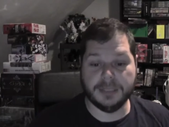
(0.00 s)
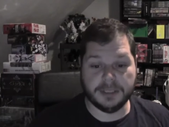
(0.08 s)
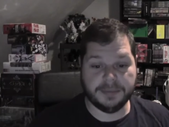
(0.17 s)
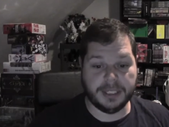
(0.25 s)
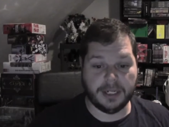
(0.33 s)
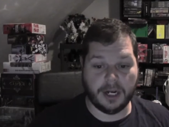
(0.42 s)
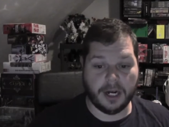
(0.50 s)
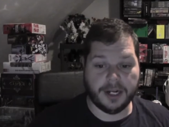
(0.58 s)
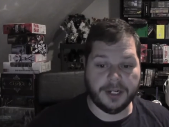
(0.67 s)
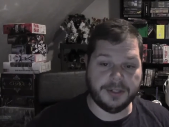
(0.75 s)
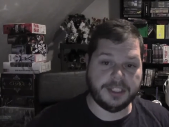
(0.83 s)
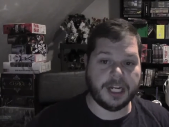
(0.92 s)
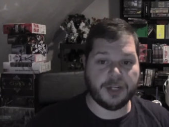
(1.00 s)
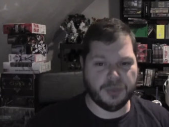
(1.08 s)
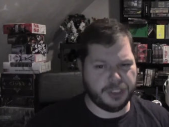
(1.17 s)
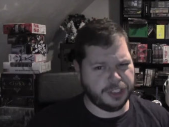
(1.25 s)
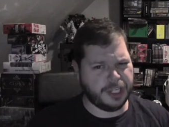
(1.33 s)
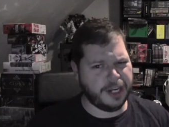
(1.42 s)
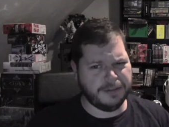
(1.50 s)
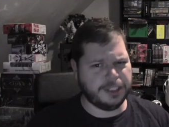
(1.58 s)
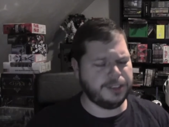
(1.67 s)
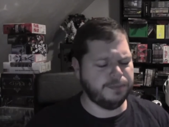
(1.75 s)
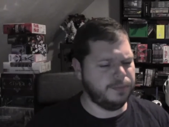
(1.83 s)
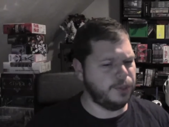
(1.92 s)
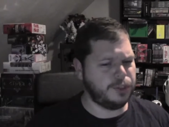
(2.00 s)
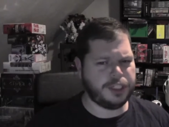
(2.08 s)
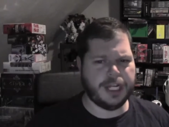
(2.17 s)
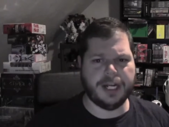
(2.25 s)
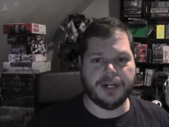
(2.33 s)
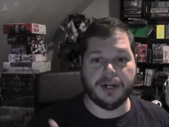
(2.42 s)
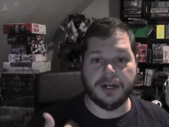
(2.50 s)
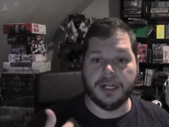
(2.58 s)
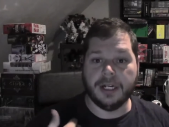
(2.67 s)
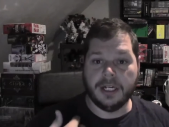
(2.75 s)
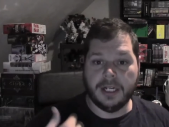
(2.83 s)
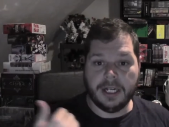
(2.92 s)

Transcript: millimeter audio jack, which is kind of just most standard